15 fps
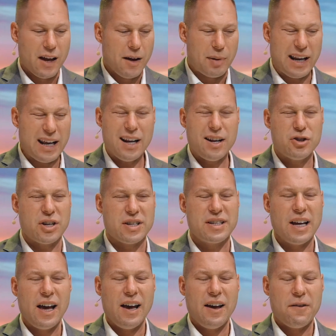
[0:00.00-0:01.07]
But he didn't just
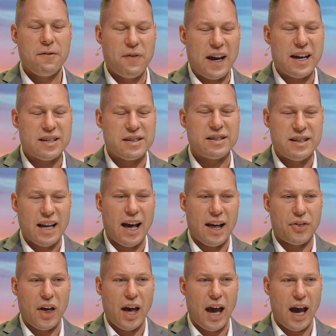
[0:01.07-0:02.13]
face
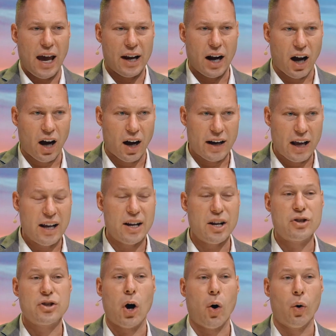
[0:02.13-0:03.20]
death head on in
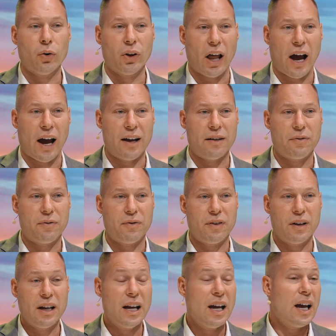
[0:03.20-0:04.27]
his own life,
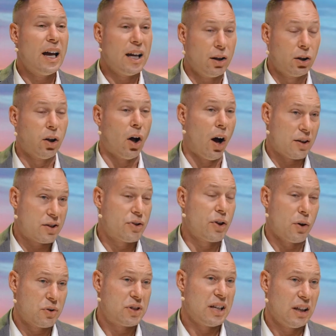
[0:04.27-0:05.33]
he lost
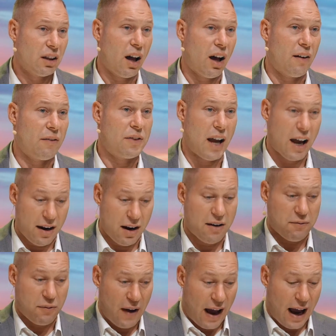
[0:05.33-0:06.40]
those he loved. In
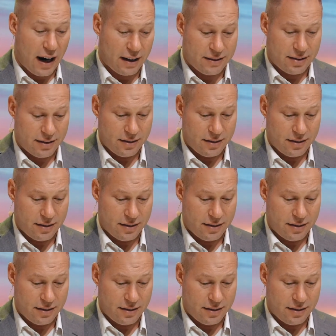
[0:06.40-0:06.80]
fact,